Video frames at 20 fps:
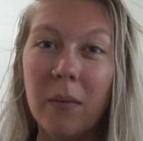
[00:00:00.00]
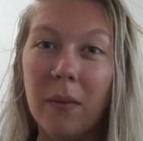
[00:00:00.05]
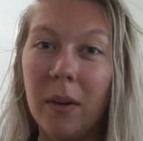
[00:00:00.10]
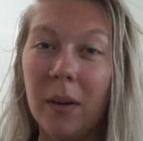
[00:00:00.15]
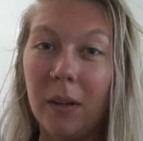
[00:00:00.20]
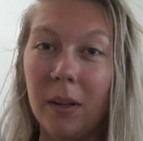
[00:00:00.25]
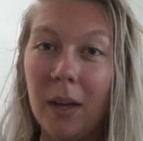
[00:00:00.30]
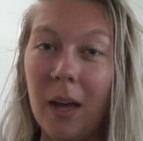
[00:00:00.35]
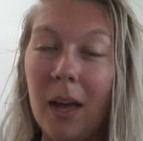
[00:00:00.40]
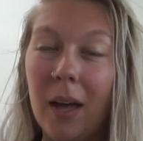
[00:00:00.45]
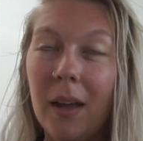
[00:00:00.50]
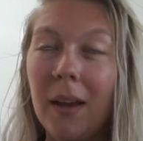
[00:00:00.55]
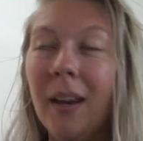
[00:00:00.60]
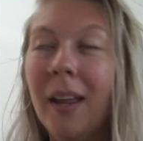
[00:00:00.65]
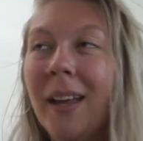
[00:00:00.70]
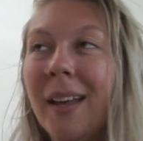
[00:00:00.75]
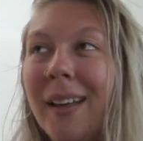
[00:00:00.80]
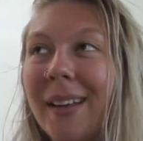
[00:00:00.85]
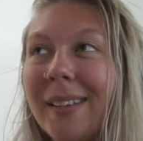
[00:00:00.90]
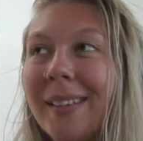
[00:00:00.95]
it
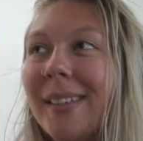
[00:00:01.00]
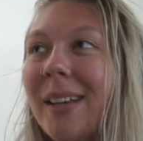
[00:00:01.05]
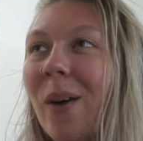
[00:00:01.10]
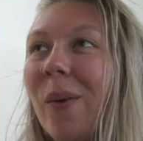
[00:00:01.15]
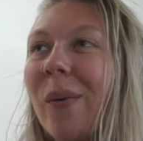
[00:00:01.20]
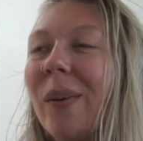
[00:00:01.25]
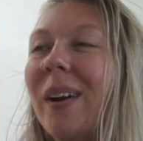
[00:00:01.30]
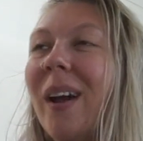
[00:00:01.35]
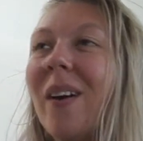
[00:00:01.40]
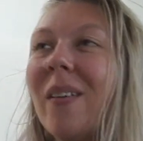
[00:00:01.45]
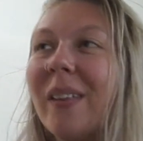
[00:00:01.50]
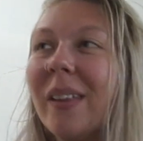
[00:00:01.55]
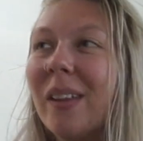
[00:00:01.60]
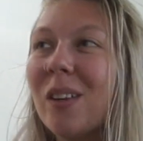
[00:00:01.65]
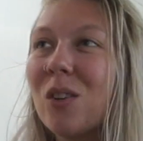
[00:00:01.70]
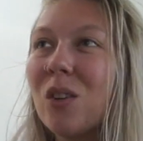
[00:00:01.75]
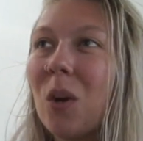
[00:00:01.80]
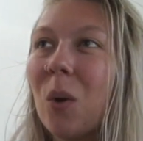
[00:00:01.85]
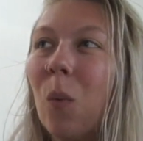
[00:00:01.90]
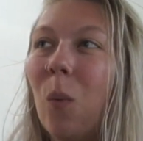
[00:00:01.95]
again. So we're not really
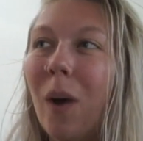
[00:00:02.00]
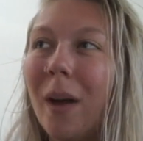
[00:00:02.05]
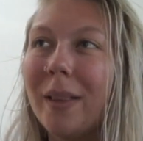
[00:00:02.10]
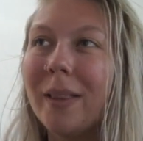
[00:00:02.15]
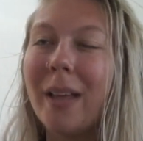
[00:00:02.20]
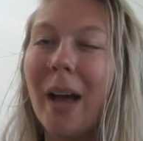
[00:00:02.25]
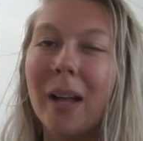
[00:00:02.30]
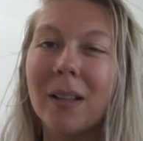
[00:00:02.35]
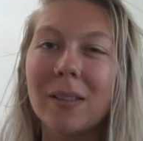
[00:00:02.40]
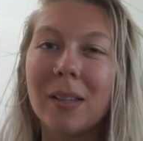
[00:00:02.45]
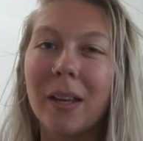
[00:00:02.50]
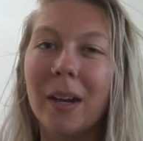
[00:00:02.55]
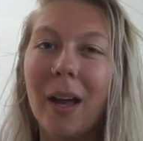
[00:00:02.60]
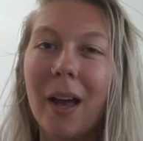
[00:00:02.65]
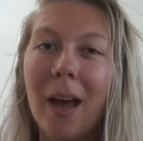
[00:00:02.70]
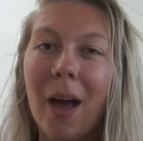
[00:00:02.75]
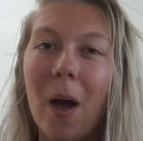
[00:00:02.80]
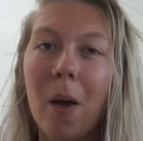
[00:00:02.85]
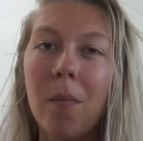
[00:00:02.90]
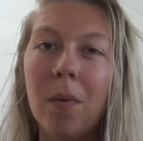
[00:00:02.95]
sure when that's gonna
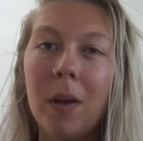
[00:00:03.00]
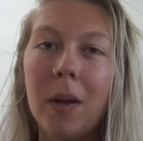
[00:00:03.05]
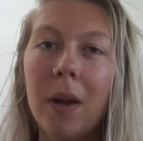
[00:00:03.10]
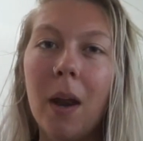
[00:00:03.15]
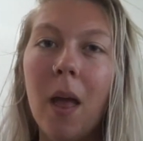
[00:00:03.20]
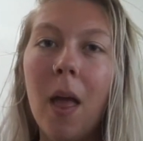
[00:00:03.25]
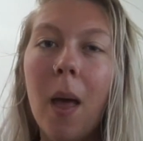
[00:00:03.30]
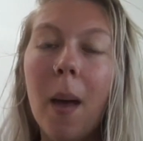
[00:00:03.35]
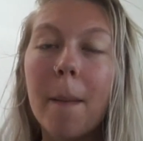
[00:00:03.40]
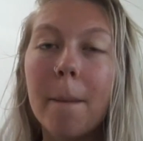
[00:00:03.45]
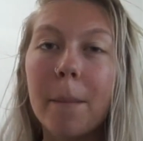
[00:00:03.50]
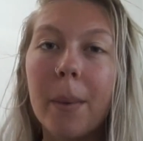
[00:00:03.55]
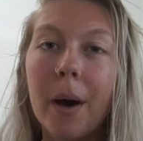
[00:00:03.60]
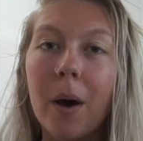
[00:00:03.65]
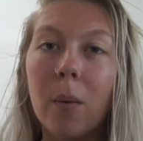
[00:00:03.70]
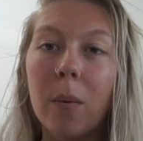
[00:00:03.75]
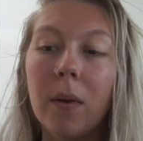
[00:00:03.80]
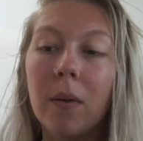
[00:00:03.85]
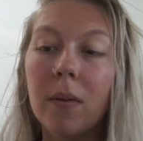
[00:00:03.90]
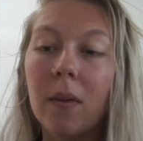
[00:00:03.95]
happen,
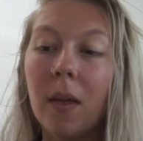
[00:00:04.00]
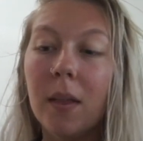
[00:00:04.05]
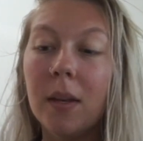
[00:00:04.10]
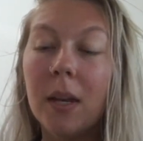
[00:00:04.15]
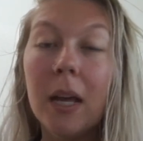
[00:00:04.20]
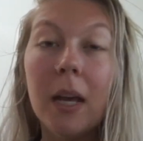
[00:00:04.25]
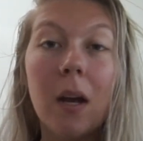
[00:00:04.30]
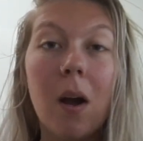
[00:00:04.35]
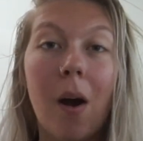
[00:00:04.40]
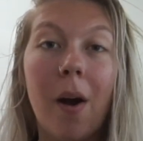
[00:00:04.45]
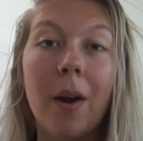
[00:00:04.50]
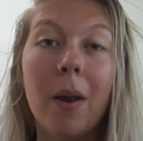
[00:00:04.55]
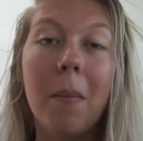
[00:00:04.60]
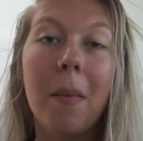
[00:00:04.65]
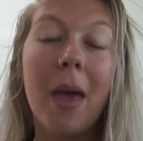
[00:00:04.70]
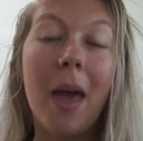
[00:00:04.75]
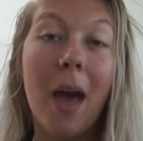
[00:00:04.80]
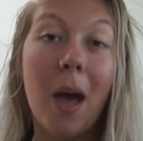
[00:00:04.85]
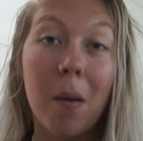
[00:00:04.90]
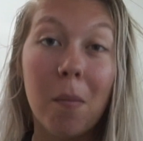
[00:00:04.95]
but with Nick, Autumn,
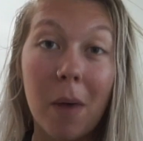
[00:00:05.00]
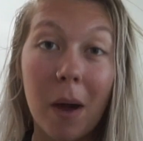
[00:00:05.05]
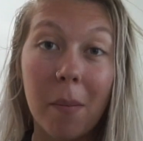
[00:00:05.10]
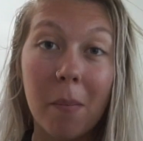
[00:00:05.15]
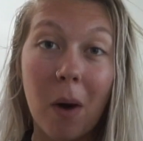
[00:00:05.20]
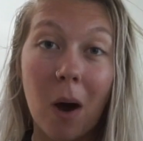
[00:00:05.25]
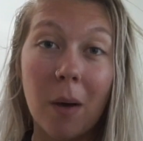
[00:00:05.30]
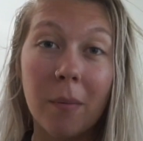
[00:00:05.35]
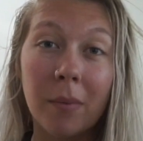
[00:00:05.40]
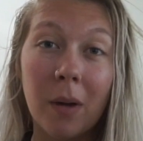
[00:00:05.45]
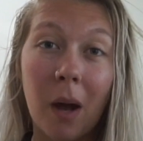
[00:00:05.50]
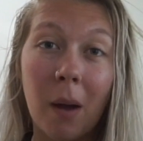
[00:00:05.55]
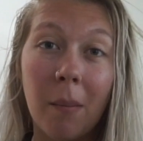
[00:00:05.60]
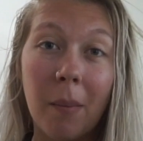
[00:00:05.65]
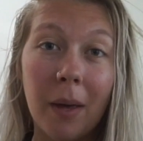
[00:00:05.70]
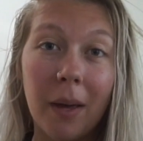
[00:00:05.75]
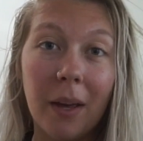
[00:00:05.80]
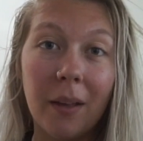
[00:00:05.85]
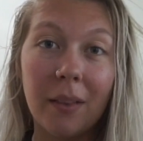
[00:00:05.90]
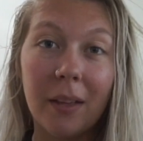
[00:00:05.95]
and my mom
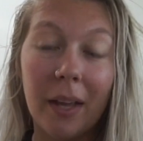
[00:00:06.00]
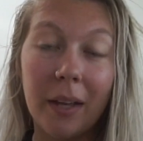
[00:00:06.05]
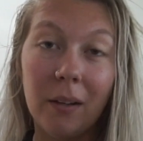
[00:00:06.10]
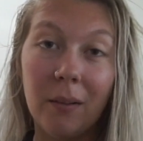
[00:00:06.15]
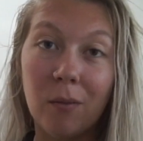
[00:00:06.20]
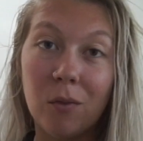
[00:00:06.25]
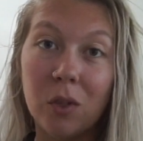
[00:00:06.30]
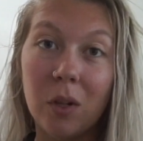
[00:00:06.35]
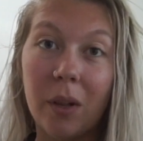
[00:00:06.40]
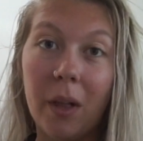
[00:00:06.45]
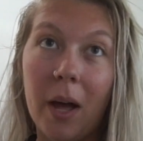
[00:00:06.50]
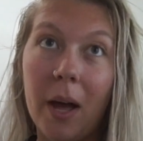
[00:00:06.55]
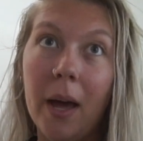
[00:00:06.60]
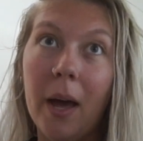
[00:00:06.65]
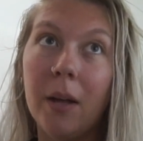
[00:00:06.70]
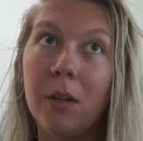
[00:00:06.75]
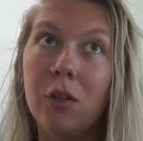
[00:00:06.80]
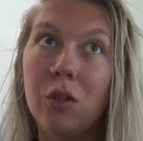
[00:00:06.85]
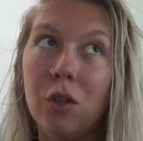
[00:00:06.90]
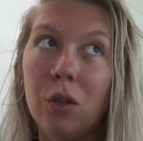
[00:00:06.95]
coming at the end of July,
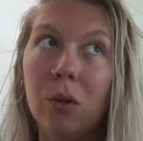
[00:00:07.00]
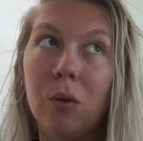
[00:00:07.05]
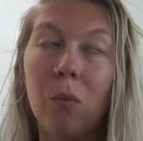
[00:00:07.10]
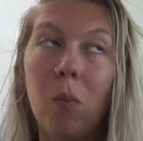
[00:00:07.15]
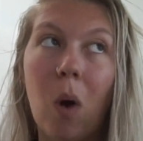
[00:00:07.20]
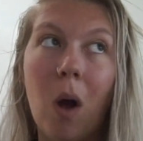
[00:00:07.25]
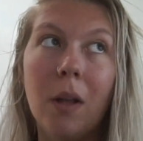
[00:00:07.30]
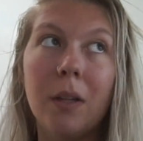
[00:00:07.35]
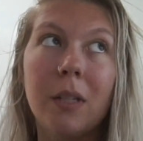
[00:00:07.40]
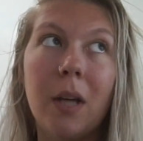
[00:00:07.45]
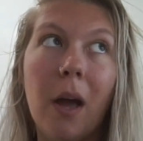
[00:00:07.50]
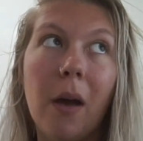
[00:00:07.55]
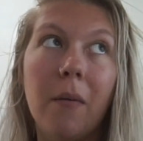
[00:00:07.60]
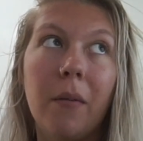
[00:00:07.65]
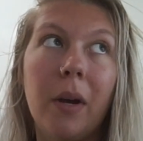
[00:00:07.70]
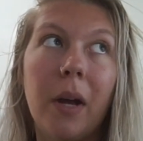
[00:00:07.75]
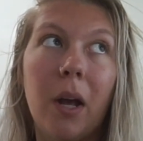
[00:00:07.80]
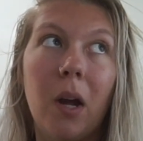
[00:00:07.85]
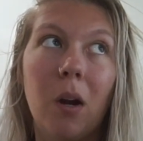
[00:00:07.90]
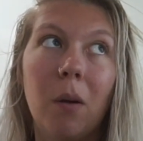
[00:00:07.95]
I do want to have
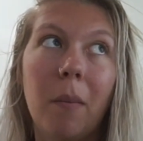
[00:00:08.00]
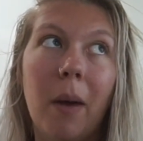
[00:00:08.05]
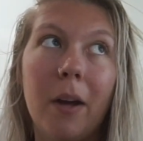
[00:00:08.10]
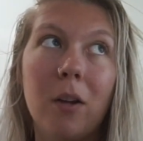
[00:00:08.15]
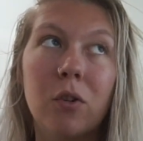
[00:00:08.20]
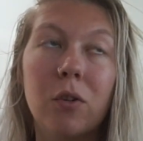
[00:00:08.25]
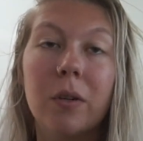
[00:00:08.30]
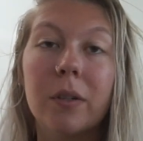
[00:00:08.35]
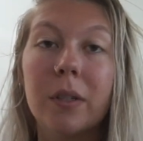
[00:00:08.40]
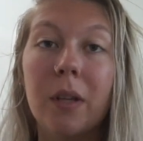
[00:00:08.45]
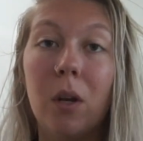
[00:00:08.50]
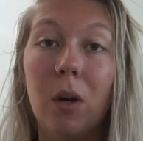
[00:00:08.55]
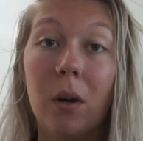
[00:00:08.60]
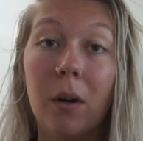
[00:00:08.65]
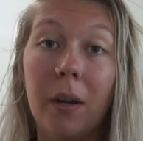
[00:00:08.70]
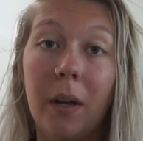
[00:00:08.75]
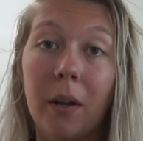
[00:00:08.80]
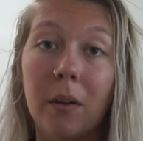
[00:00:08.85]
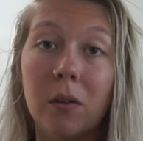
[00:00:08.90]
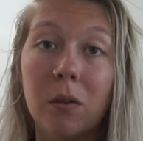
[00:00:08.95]
an air mattress in our
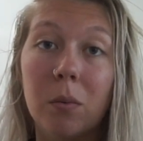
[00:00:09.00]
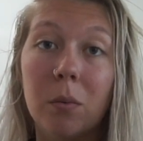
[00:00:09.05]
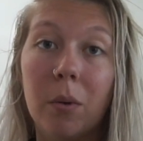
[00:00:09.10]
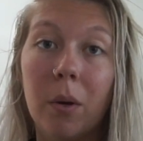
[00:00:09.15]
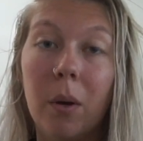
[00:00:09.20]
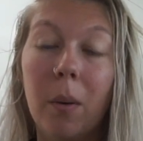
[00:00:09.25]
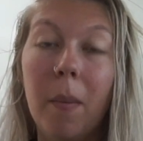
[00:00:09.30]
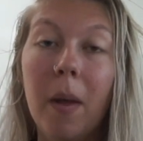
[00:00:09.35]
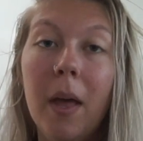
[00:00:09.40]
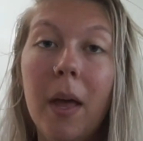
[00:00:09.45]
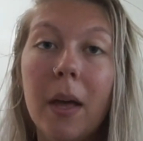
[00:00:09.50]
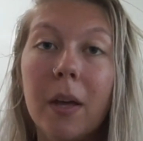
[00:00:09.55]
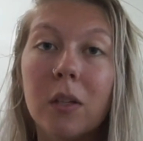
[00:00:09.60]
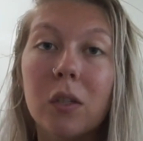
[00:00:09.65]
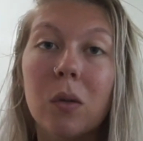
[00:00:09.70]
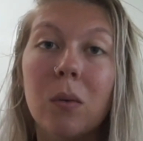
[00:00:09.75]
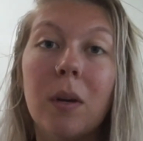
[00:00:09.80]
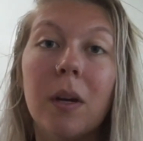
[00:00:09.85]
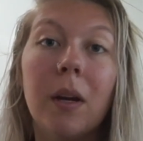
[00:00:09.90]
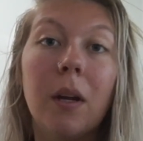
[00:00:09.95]
guest room,
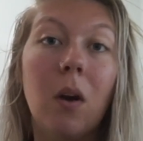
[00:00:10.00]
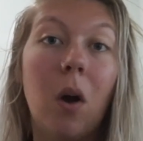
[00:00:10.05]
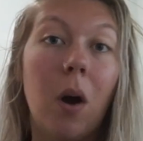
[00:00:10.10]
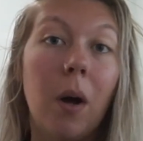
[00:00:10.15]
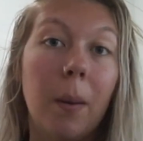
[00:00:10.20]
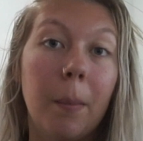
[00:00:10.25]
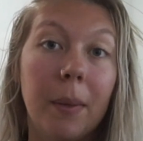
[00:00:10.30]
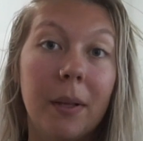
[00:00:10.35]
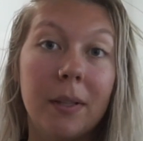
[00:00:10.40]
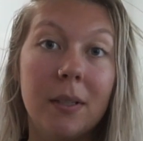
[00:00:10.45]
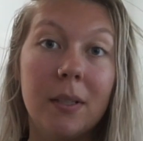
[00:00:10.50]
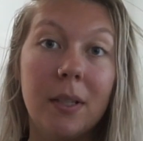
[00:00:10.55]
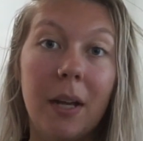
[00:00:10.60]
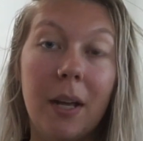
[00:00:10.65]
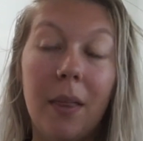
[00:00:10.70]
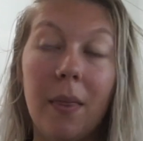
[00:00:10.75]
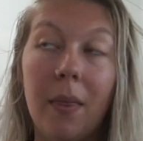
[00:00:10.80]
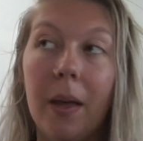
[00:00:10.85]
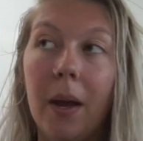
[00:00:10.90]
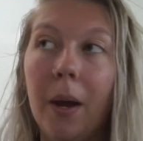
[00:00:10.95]
so Nick and Autumn can stay
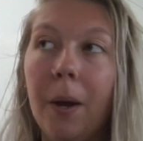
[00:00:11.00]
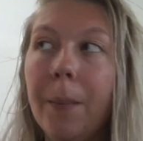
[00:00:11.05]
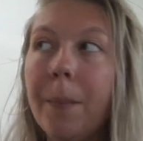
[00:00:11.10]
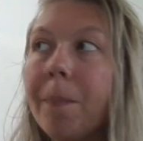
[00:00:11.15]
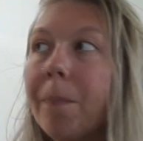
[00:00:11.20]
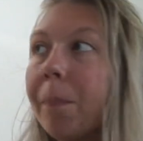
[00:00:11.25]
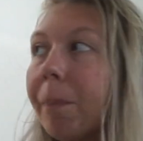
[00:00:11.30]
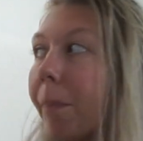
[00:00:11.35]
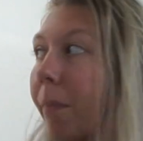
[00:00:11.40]
in there.